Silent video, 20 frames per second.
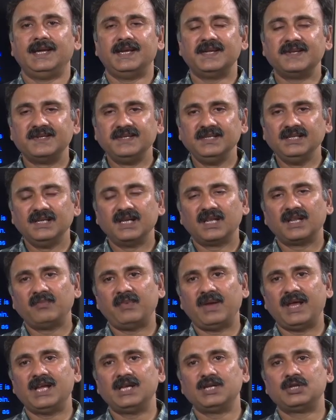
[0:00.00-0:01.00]
the
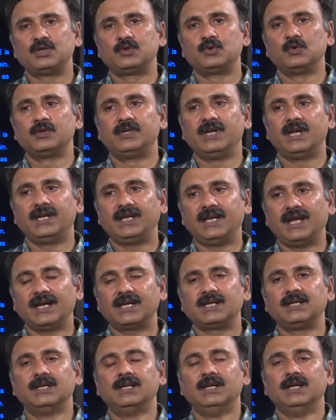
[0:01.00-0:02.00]
SDS page to
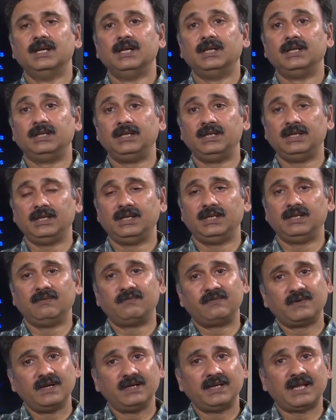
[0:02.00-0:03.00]
detect the
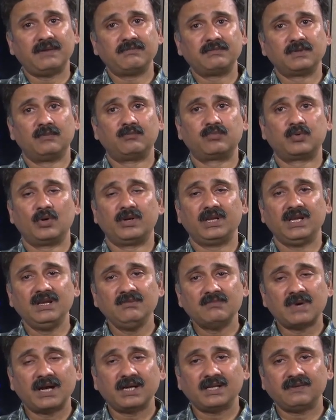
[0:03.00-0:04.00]
different types of
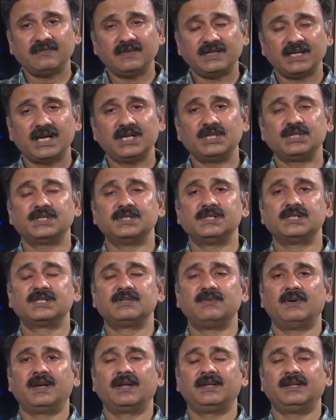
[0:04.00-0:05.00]
protein
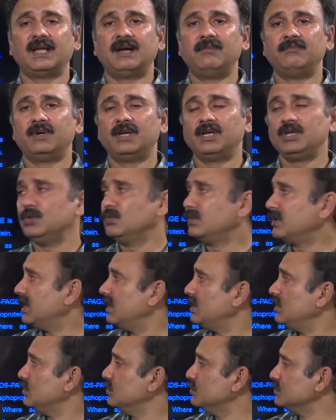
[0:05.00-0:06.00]
modifications. For example, you
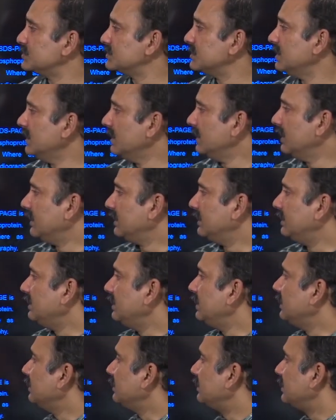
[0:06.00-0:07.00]
can use
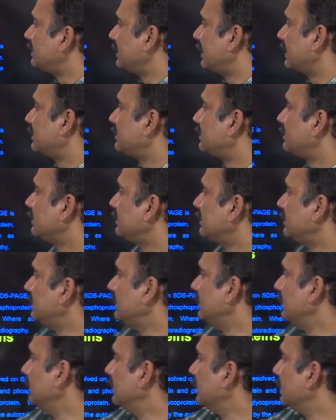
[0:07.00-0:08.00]
detect
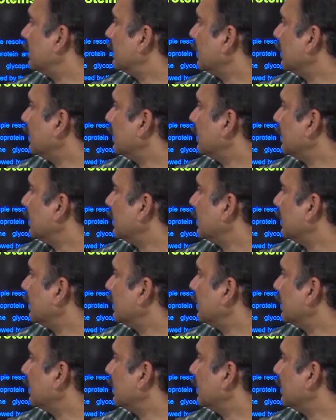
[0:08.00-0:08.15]
the